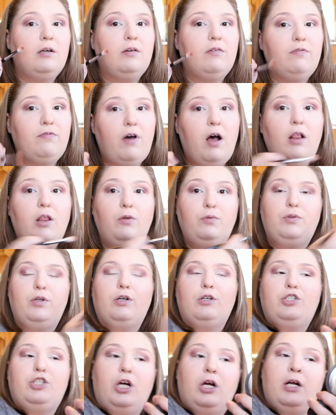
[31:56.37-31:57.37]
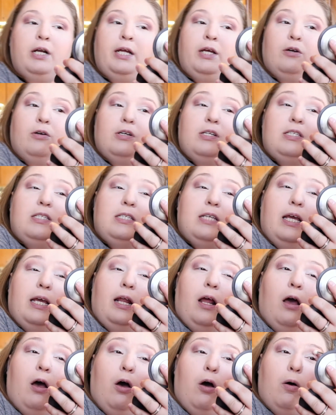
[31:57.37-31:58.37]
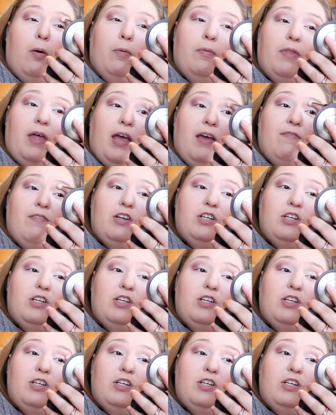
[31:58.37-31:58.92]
followed their journey or seen, they have